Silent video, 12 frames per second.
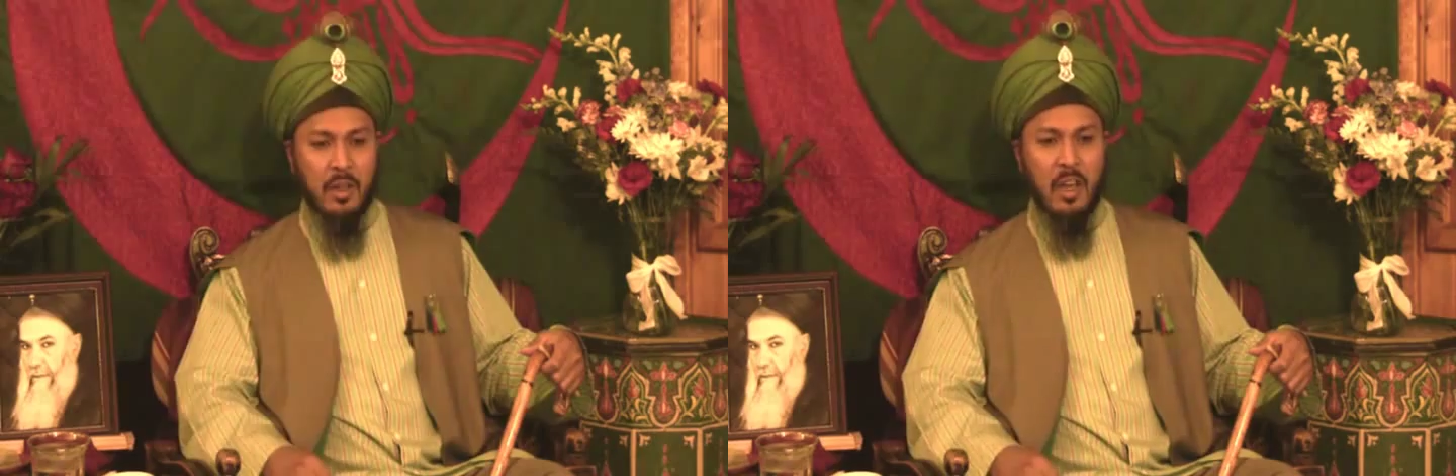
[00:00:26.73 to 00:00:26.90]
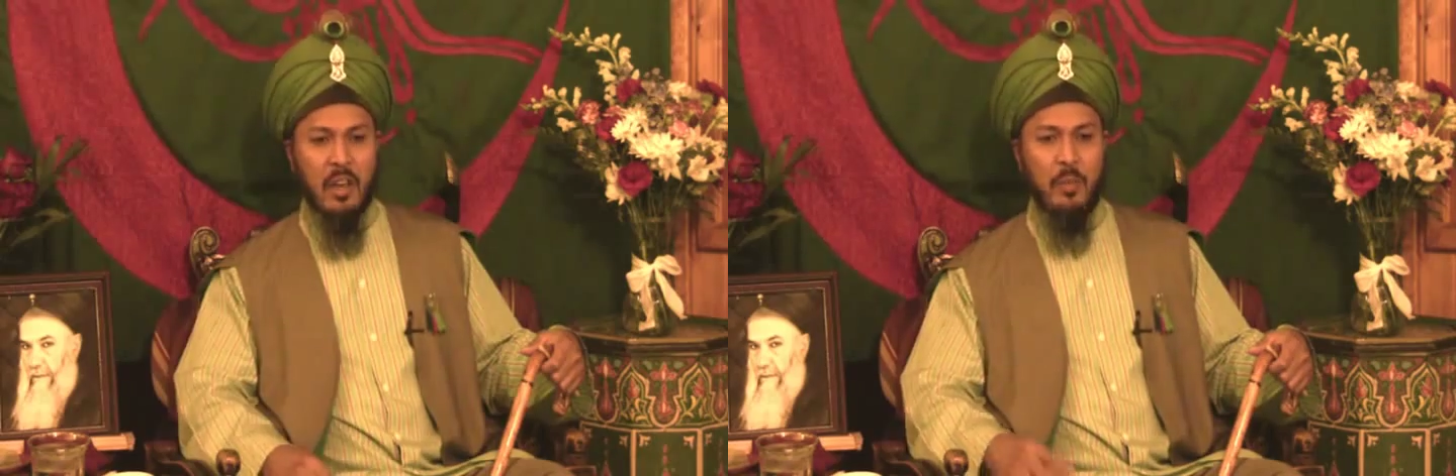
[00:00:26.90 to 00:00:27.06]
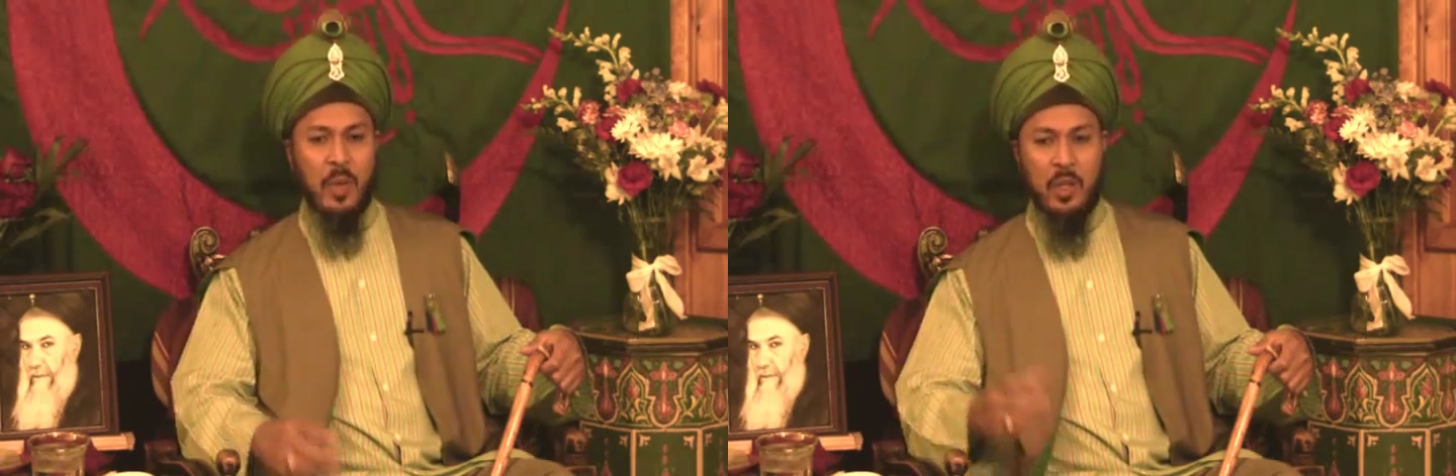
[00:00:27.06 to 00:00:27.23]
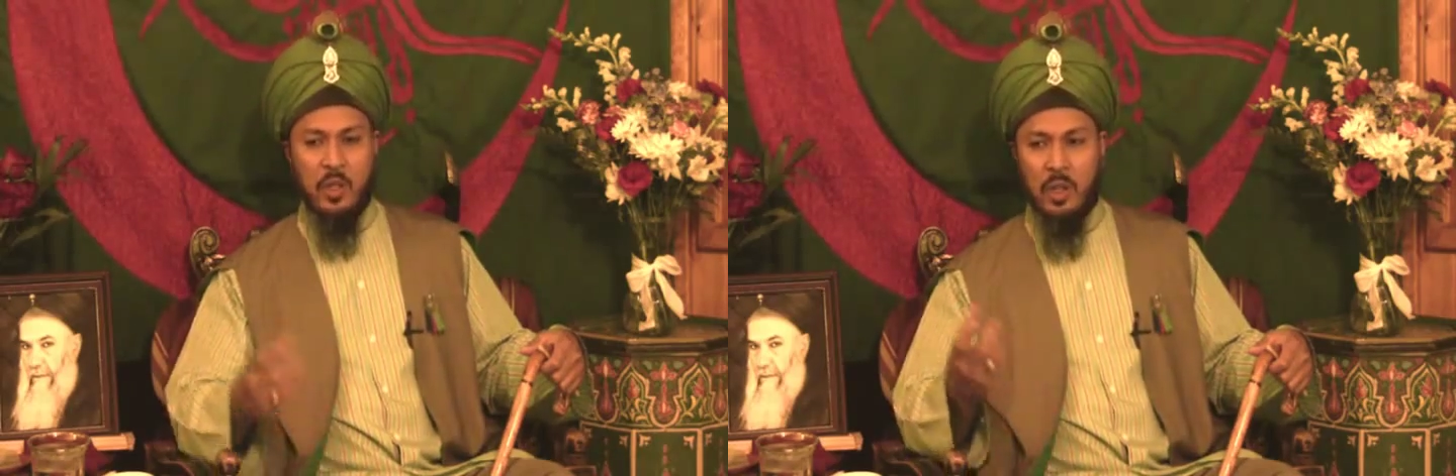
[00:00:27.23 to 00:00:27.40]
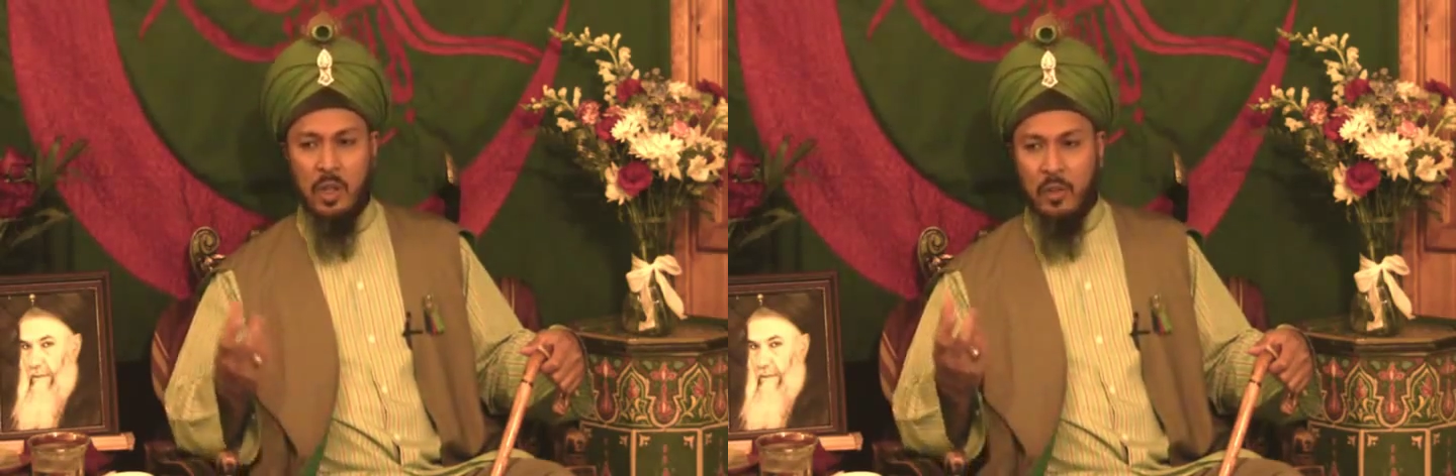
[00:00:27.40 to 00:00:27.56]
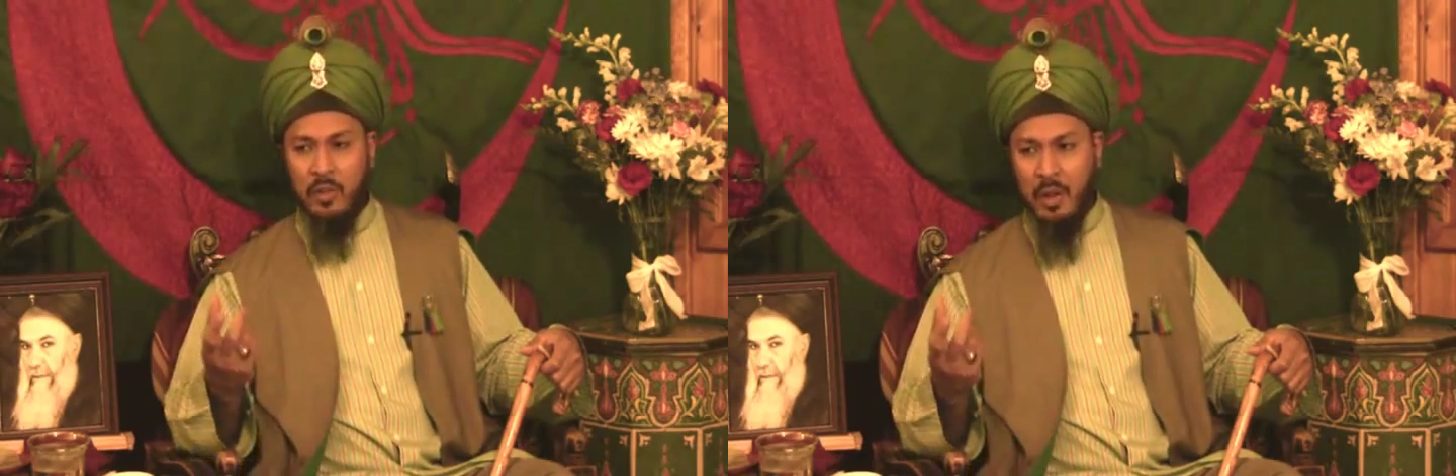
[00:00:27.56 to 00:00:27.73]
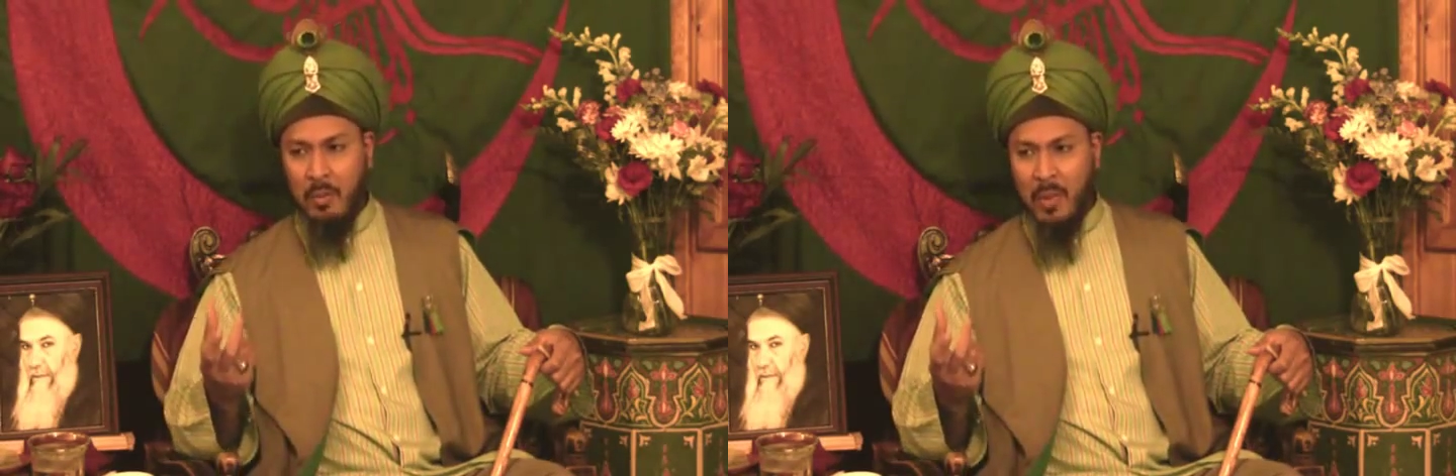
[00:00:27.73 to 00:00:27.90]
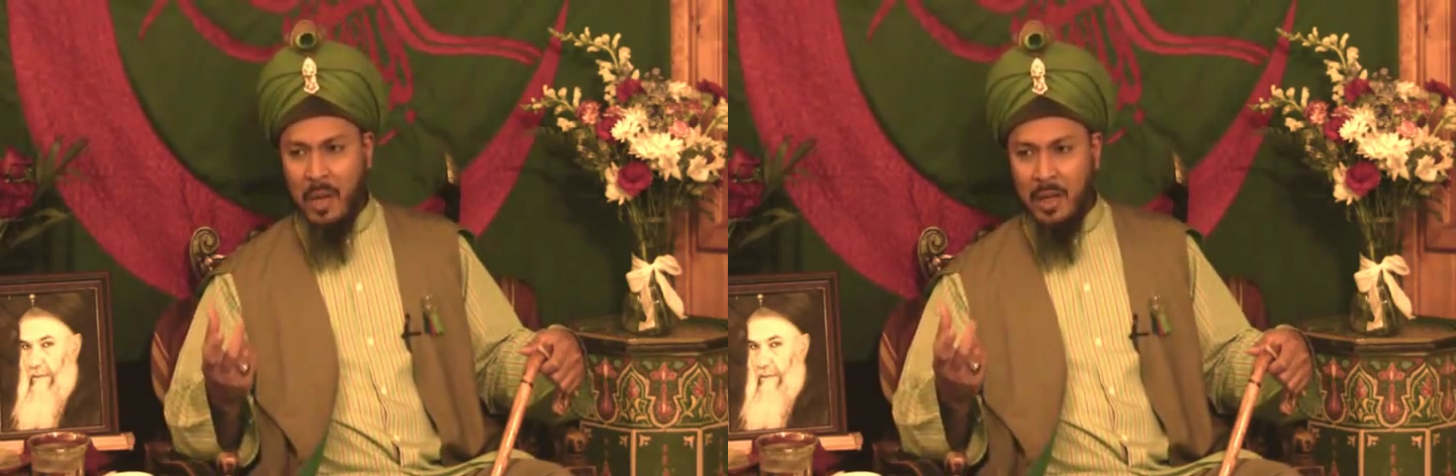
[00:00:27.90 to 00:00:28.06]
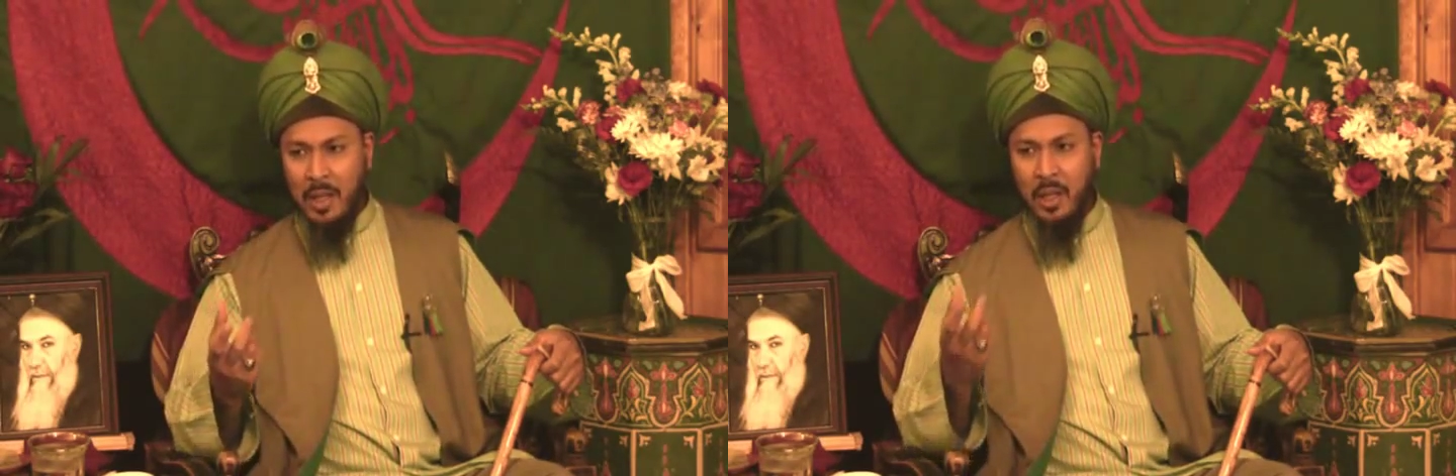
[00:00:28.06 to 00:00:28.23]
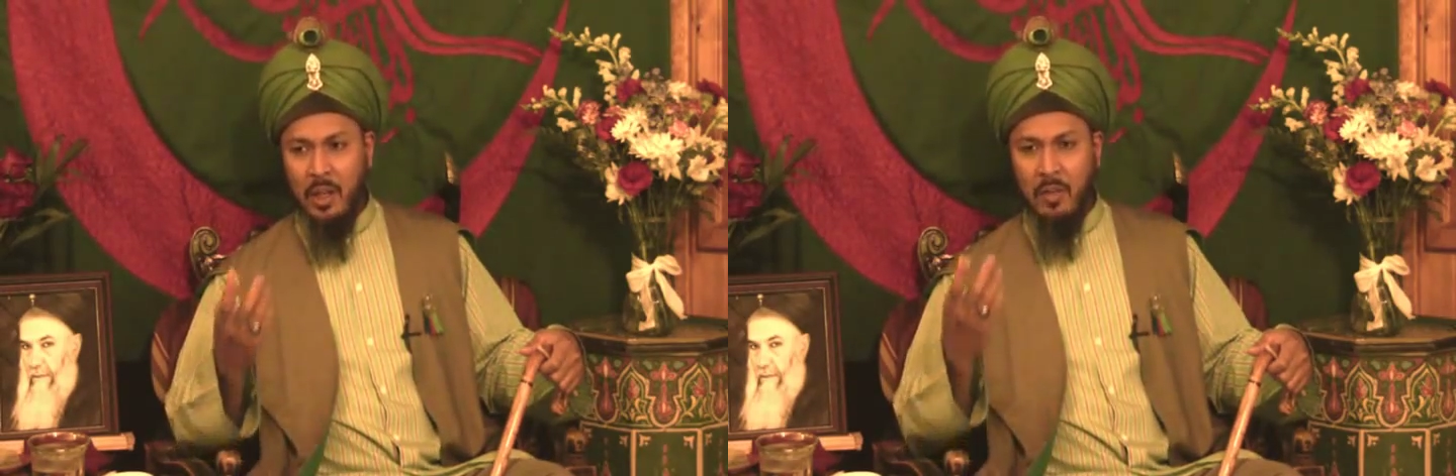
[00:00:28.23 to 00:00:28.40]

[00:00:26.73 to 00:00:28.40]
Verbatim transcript: they have picture of their money,